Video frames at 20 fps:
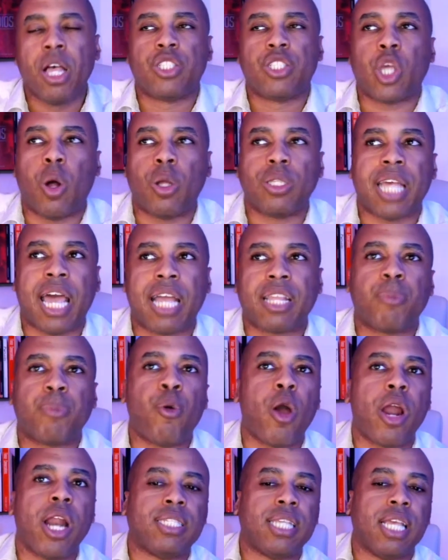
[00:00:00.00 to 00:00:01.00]
So it's like, the
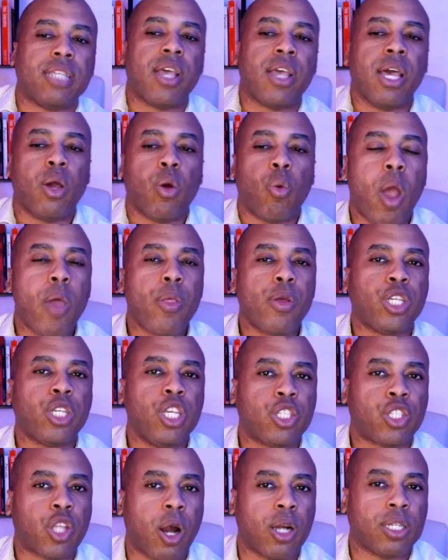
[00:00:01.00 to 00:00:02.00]
point is this, whether she
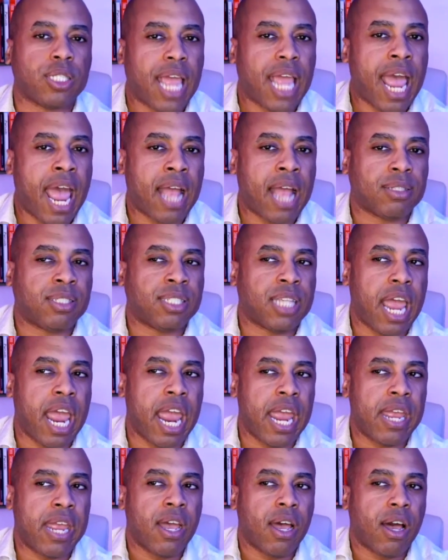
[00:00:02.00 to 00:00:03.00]
starts at
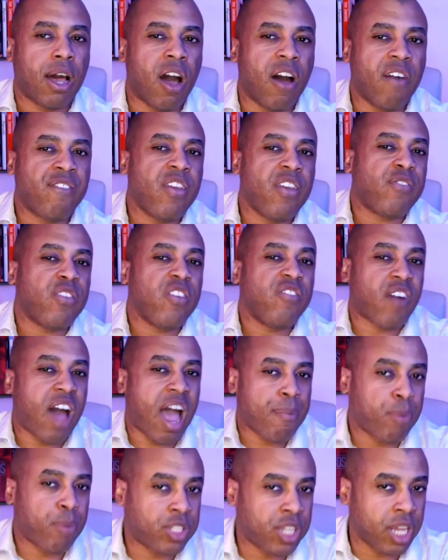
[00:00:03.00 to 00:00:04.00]
say a
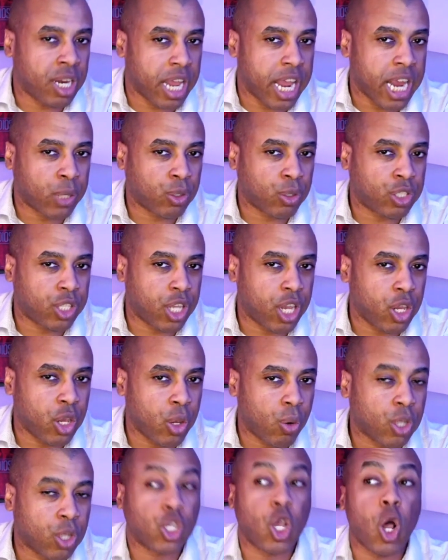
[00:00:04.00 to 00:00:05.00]
55% interest in
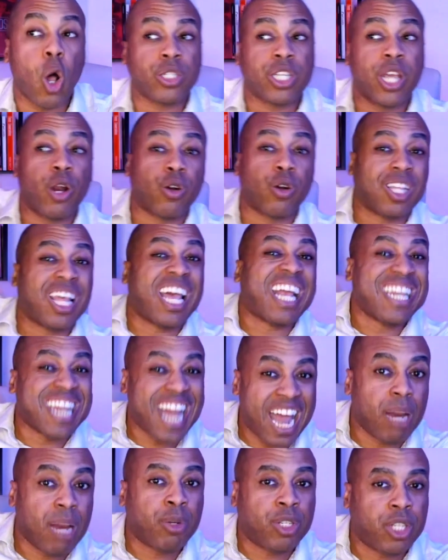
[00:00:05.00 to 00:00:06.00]
you, because the goal is to get her to like
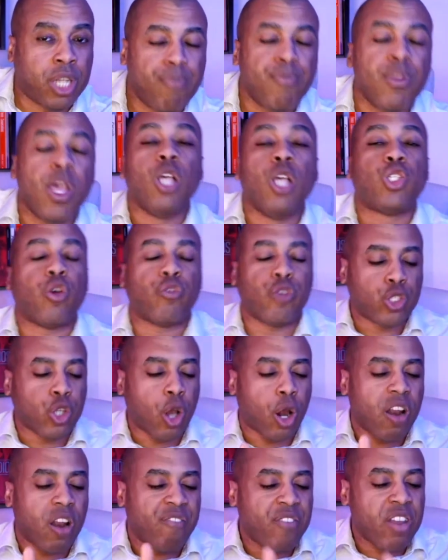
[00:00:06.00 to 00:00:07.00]
90%. So if you
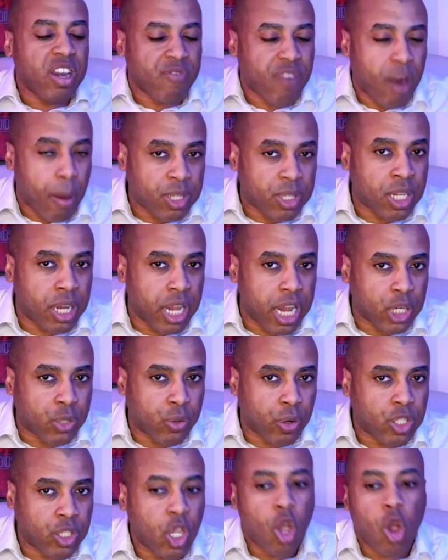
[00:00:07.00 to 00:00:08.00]
start at a 55%
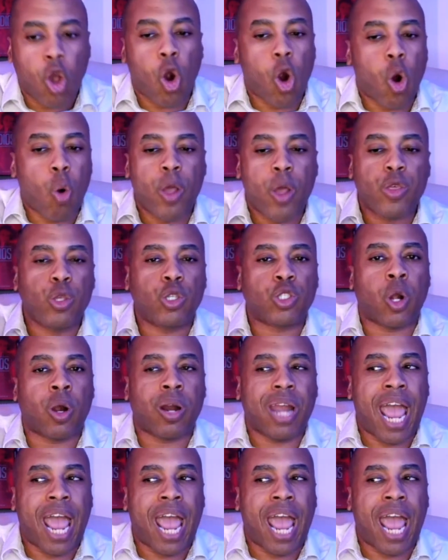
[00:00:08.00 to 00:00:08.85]
interest, or whether you start